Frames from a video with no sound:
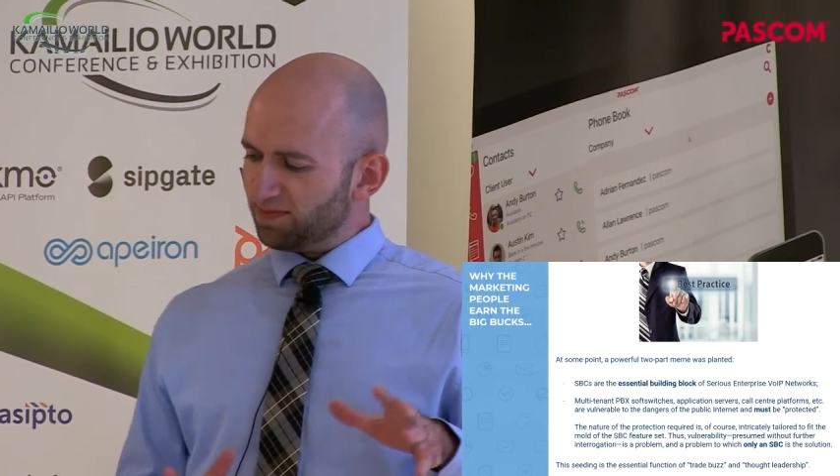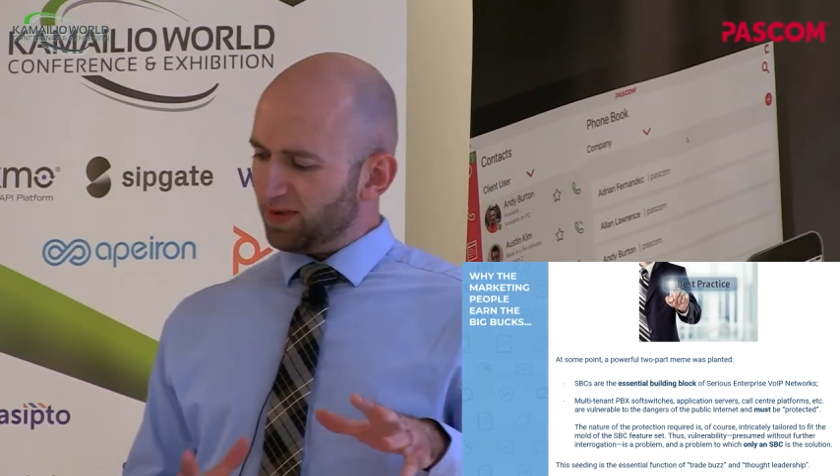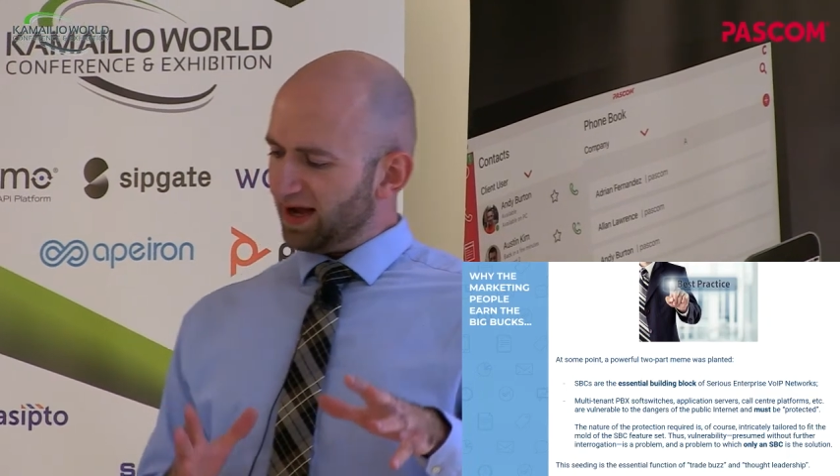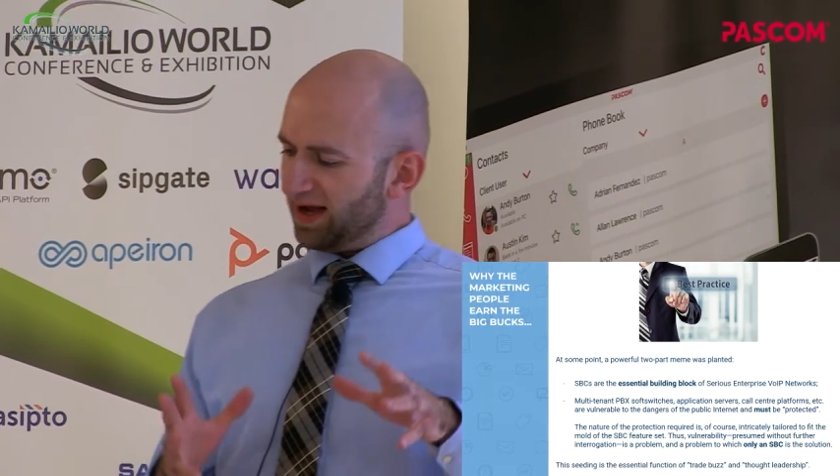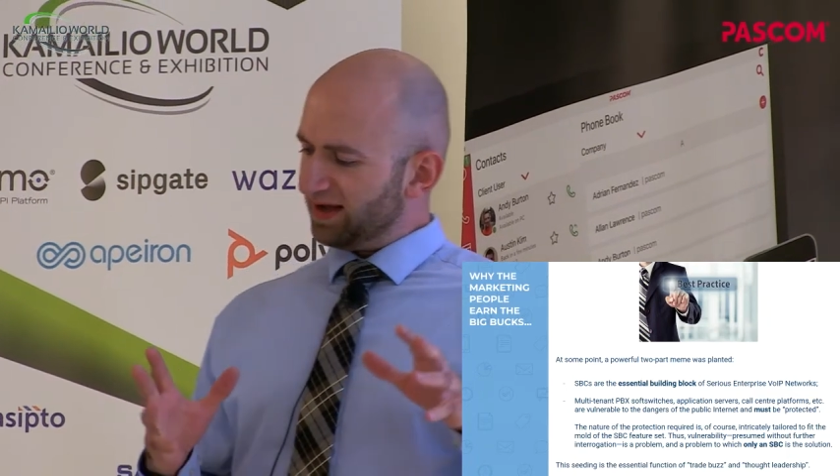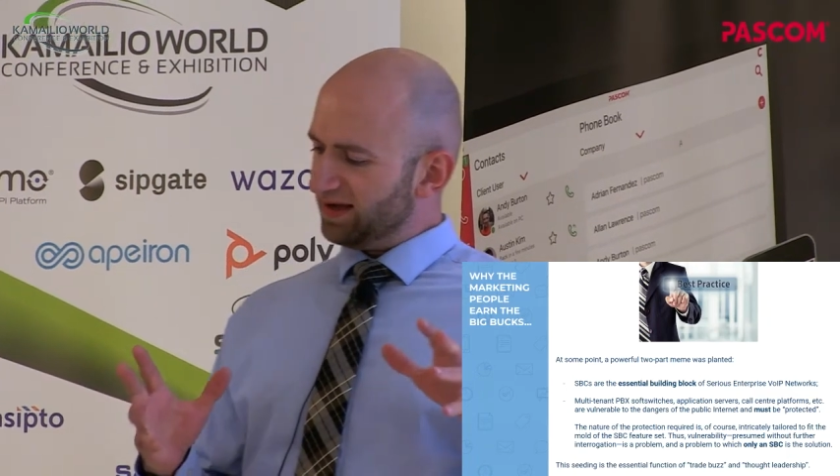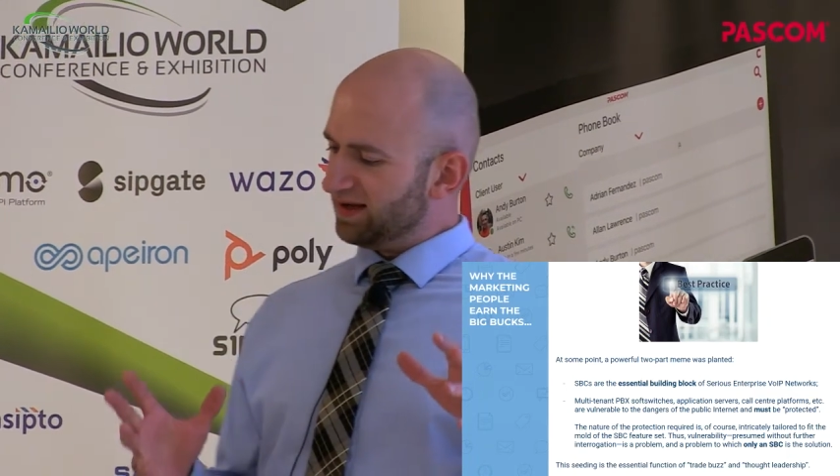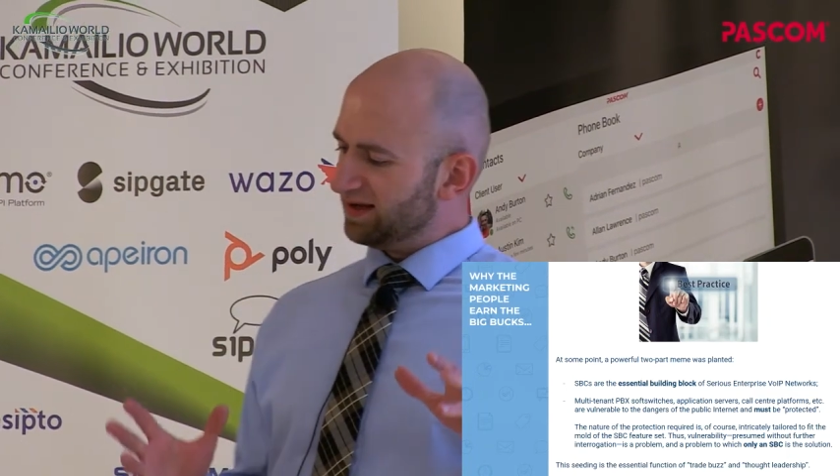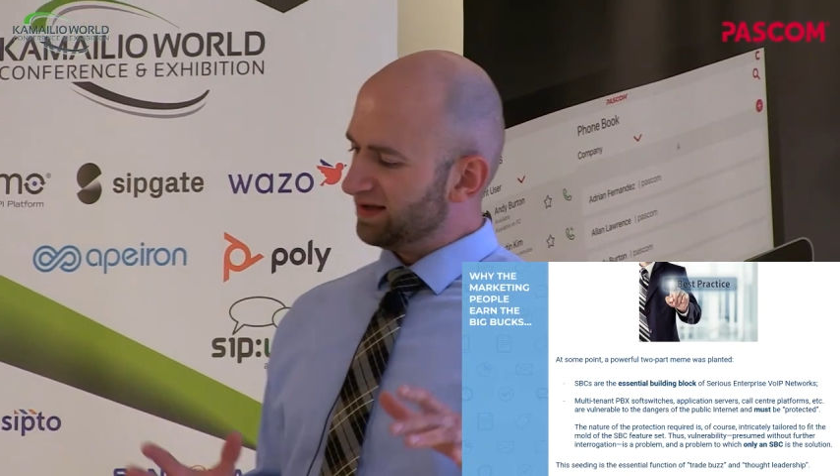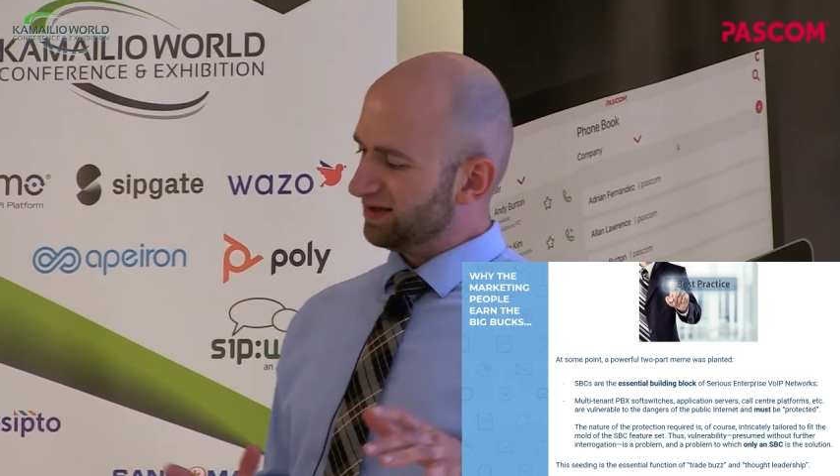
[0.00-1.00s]
by
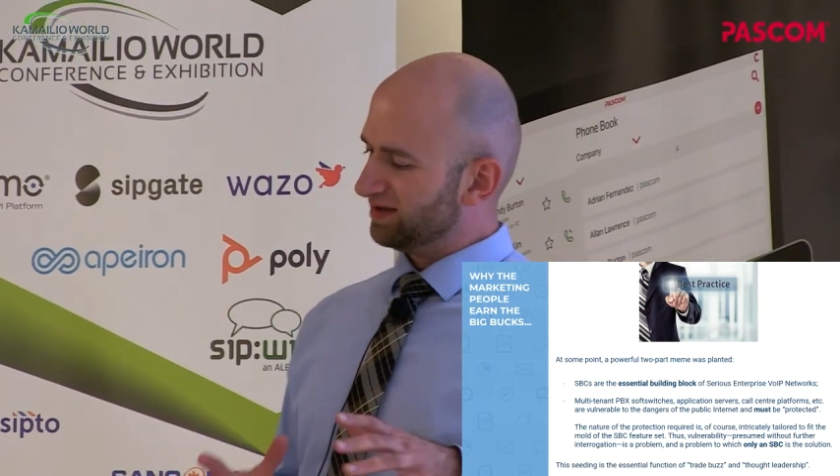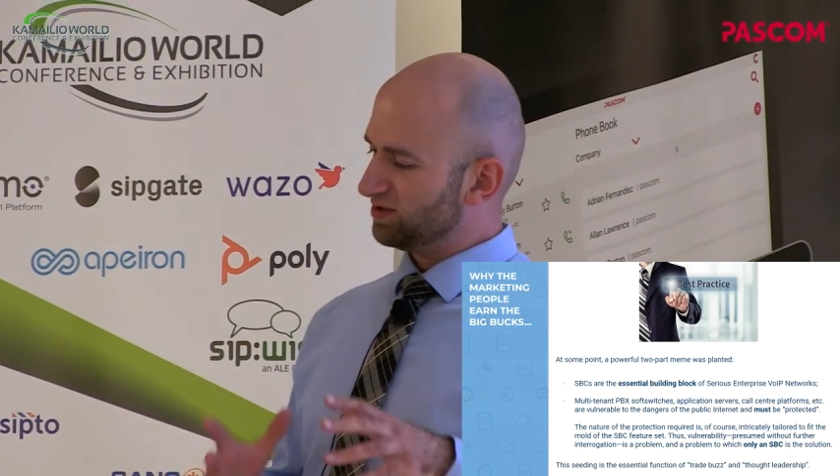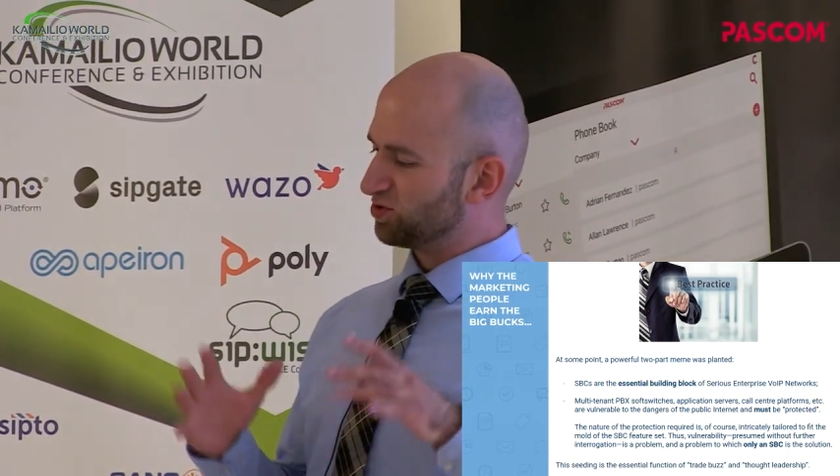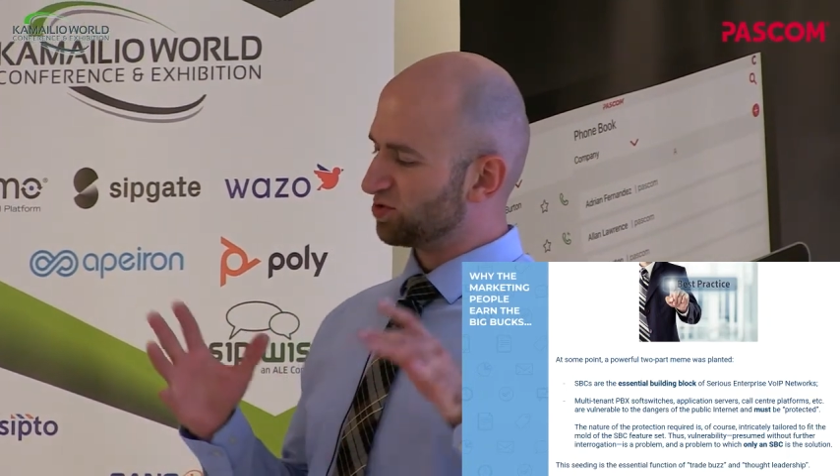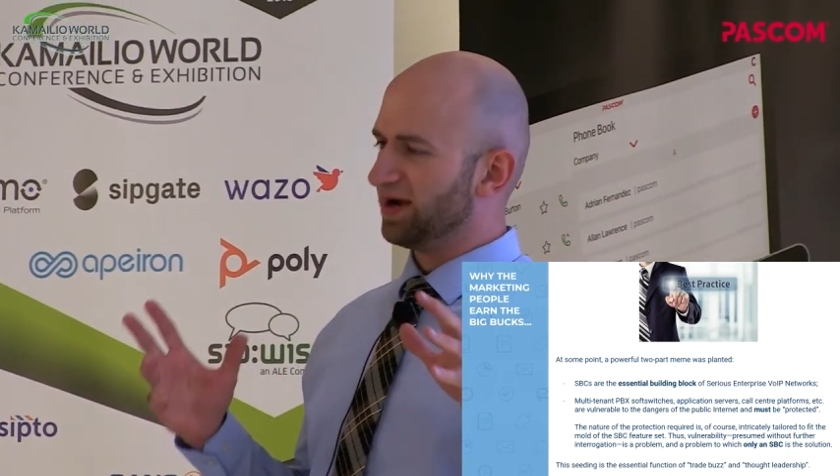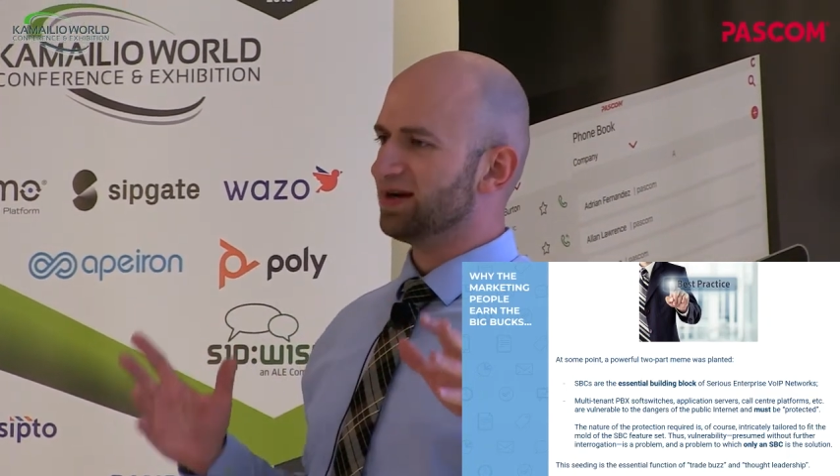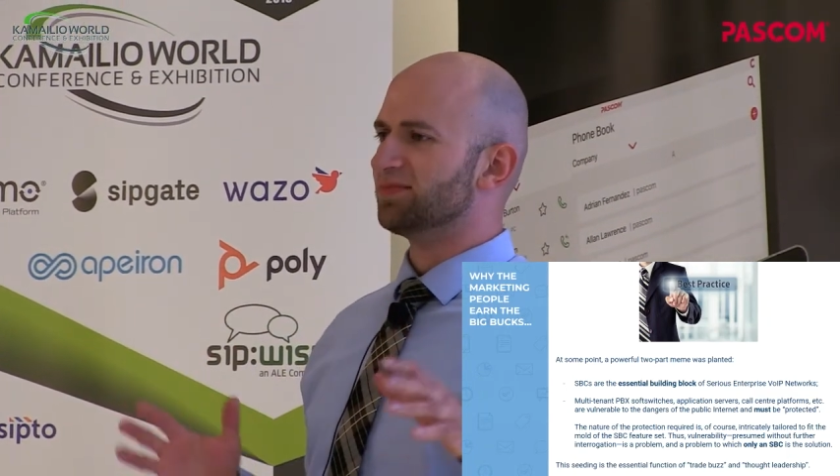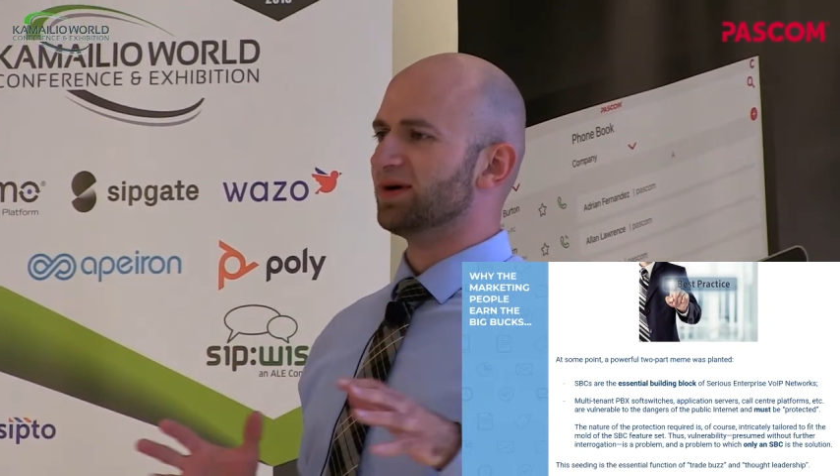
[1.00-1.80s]
this trade